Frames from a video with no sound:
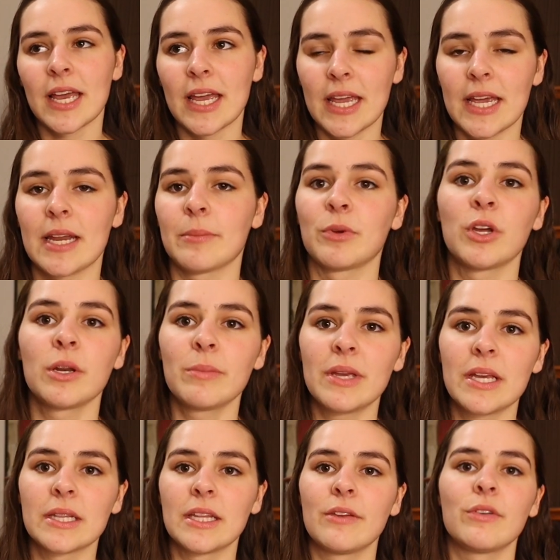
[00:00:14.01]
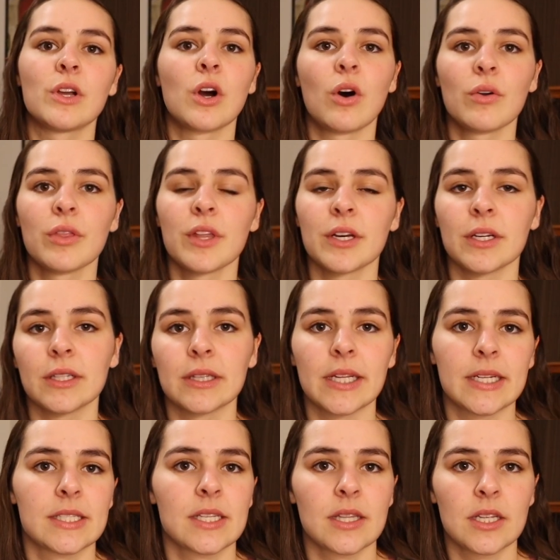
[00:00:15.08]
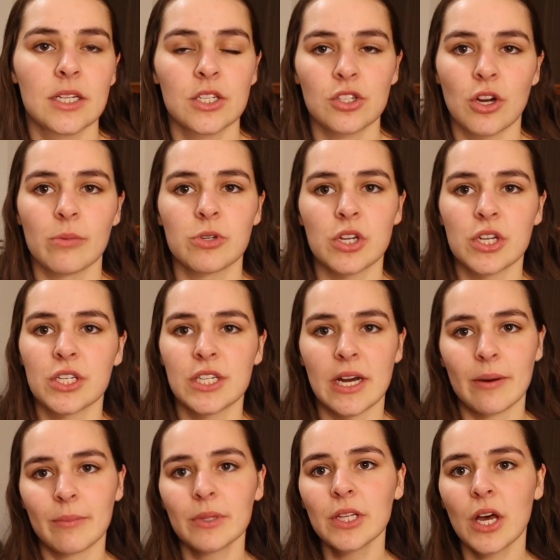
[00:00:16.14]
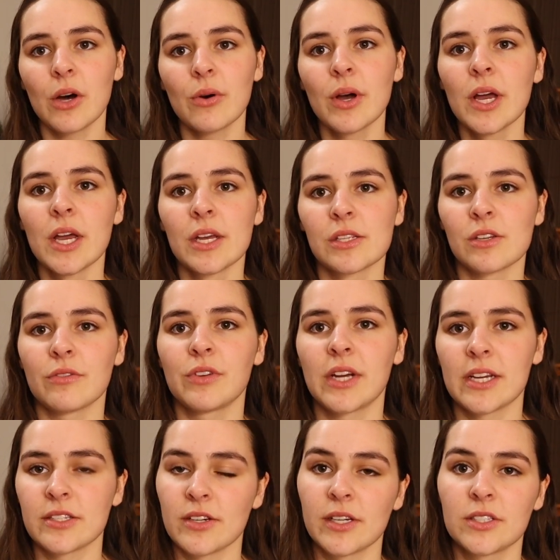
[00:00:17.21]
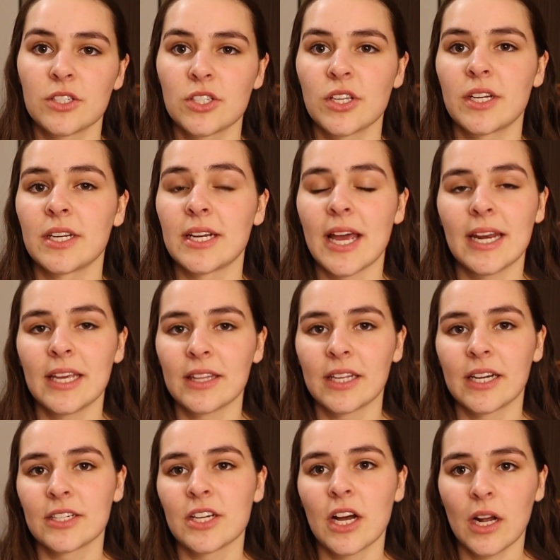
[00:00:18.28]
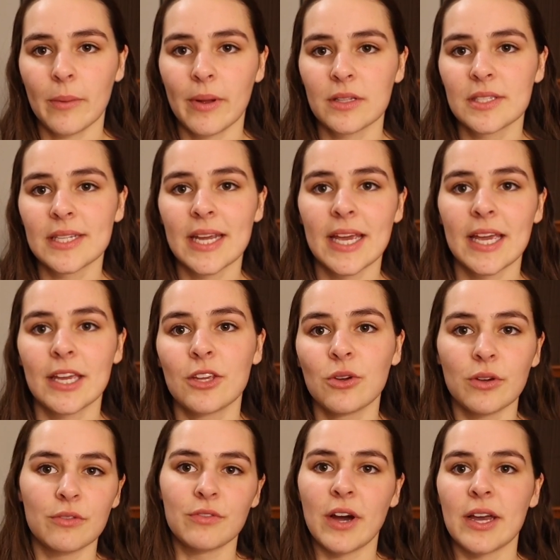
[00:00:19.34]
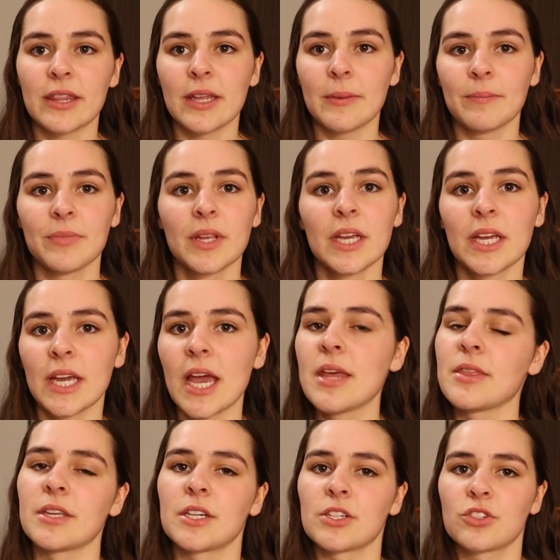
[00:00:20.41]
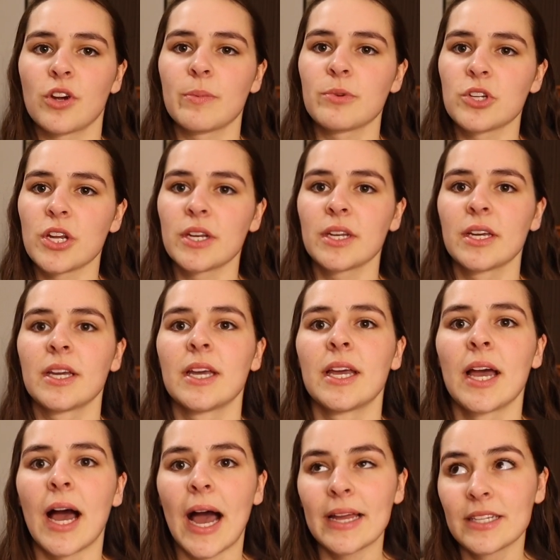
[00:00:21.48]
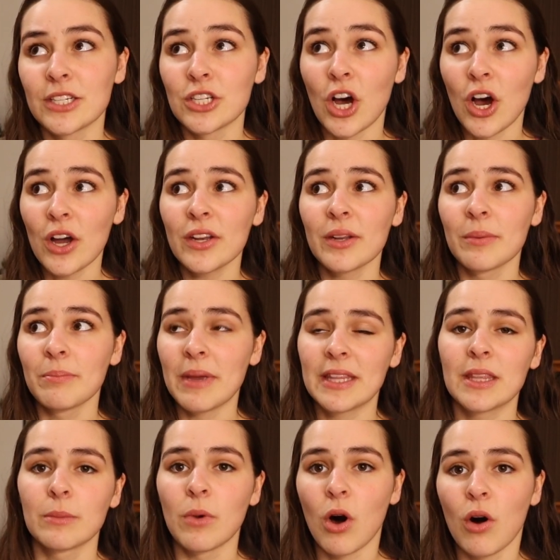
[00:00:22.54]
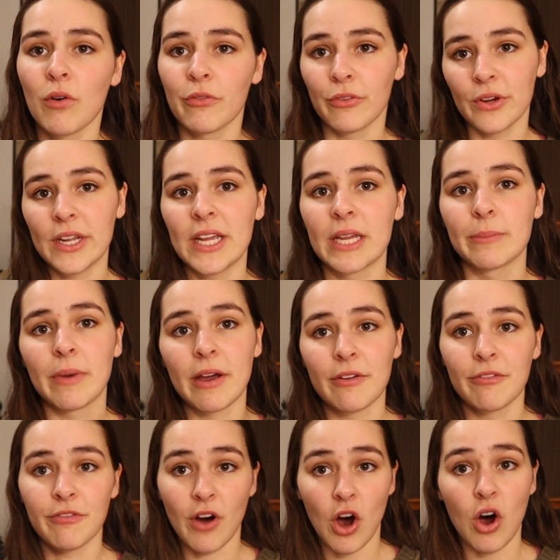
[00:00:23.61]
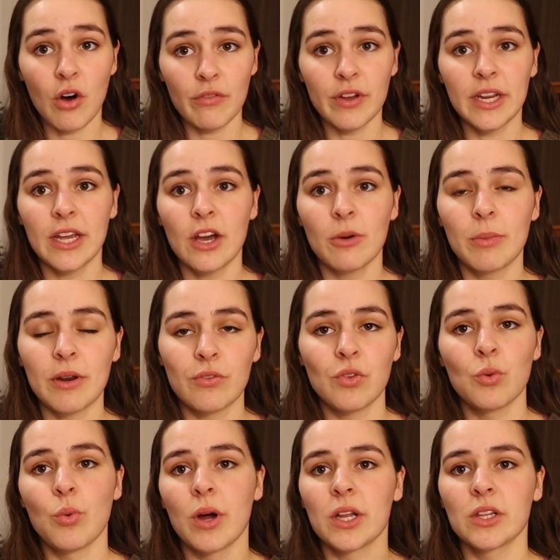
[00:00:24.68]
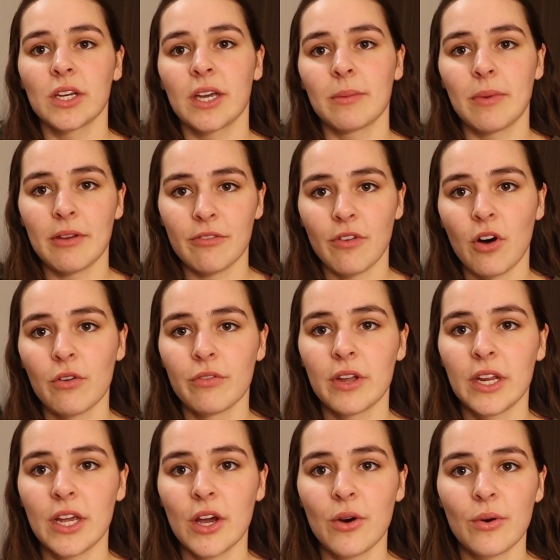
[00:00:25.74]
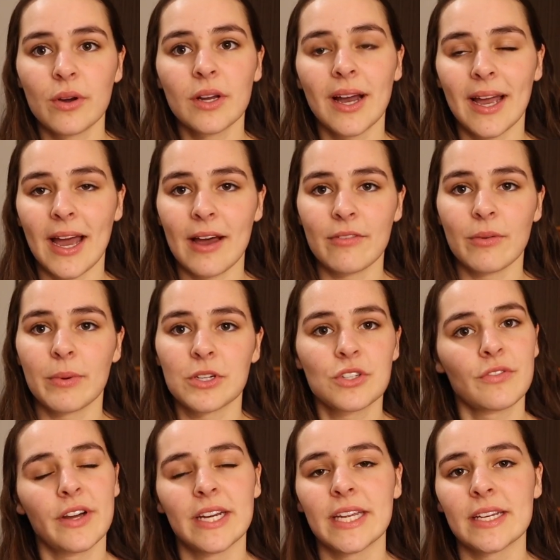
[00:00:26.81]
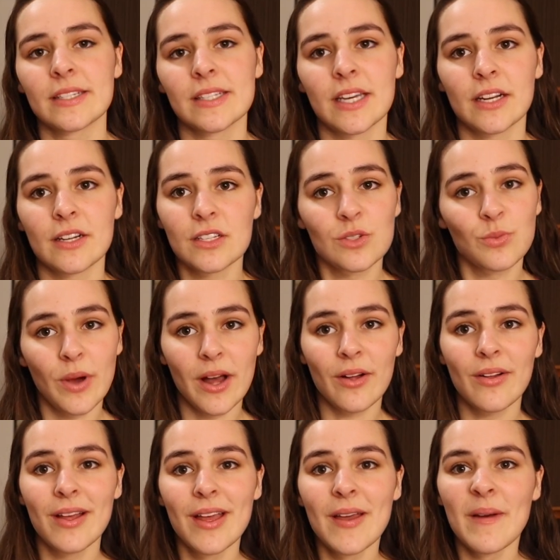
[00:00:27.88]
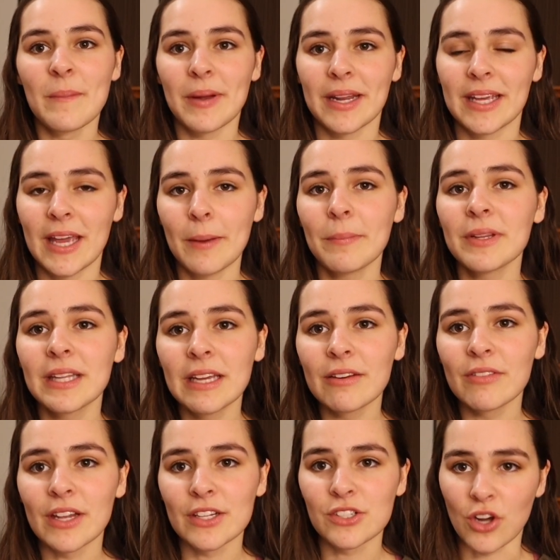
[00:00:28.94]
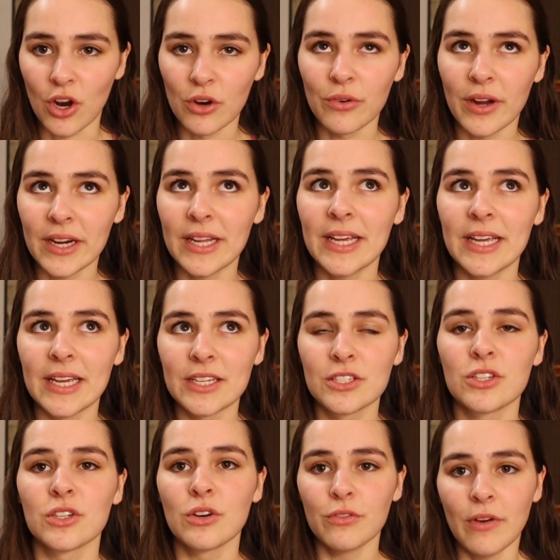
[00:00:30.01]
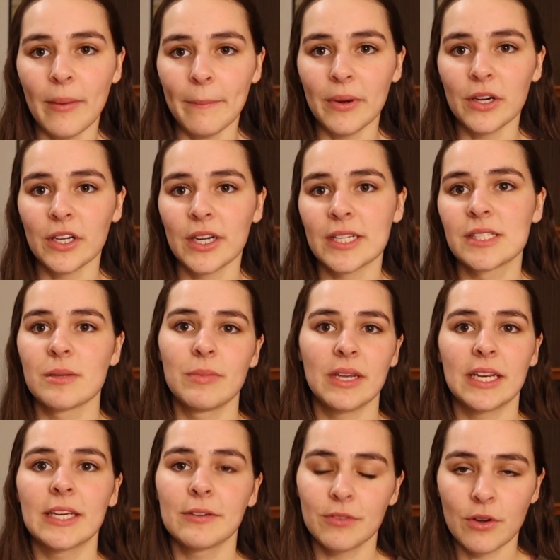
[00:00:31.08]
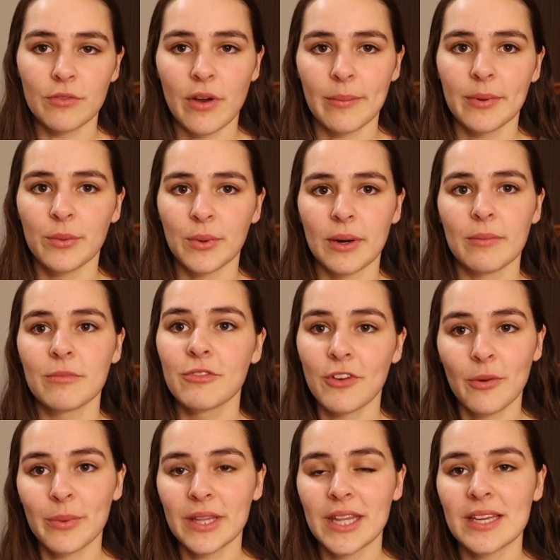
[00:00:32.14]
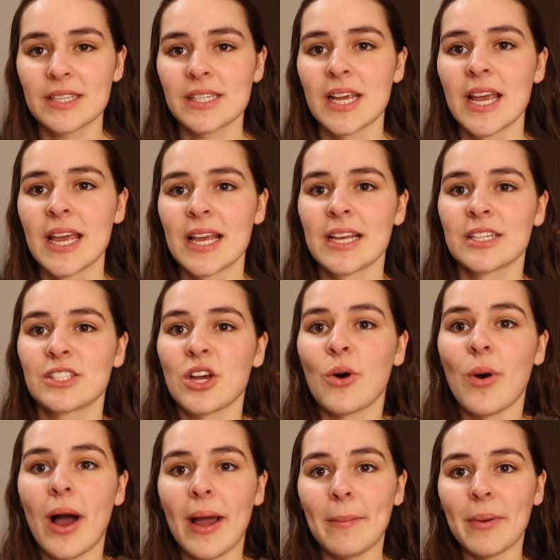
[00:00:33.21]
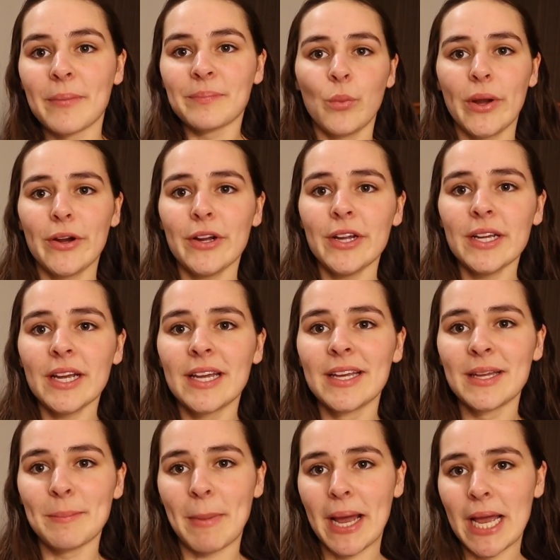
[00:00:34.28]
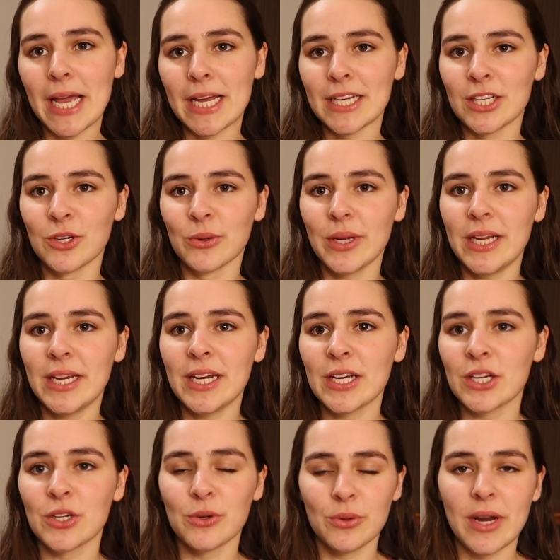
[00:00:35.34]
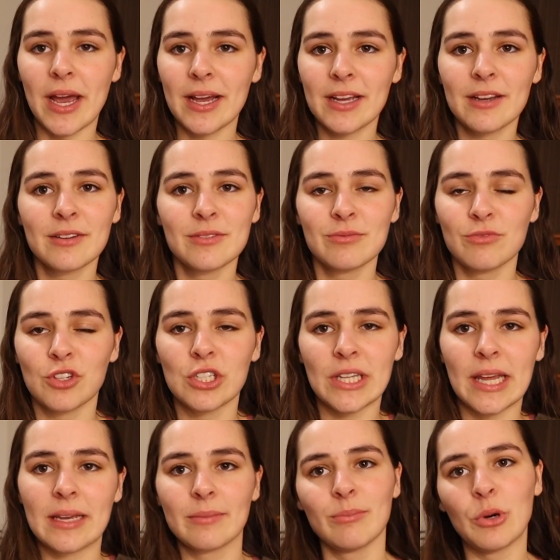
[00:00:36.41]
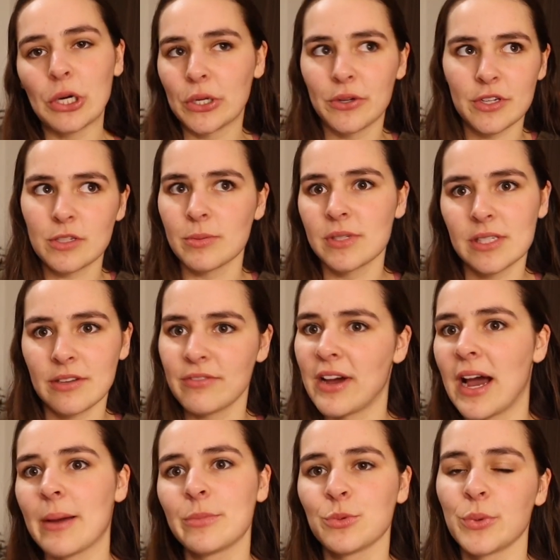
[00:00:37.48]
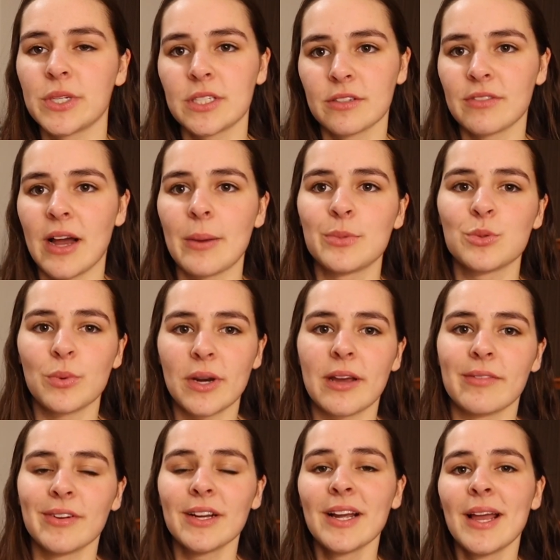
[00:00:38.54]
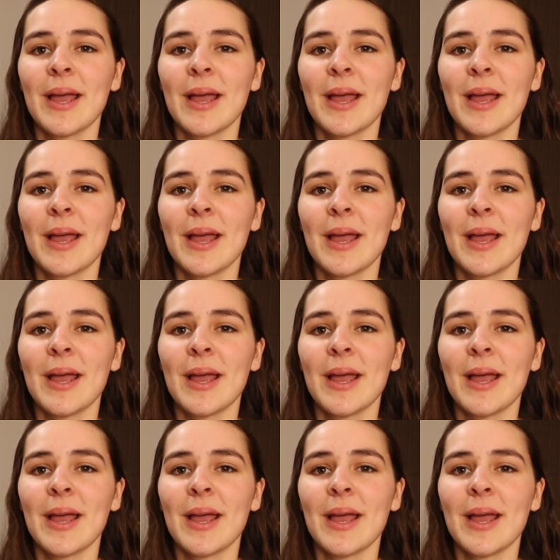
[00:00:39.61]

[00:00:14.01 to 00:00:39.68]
And I'm going to be leaving all the links in the description down below. So if you guys are interested in any that I talk about today, you can find them in the description. I did not make them all free in my fall video, but if you want to look at my fall video, I have a bunch of ideas there as well. But I can't believe that it's already into November. It's the beginning of November when I'm filming this. So I'm wearing my green crew neck for like more Christmassy vibes, winter vibes, whatever.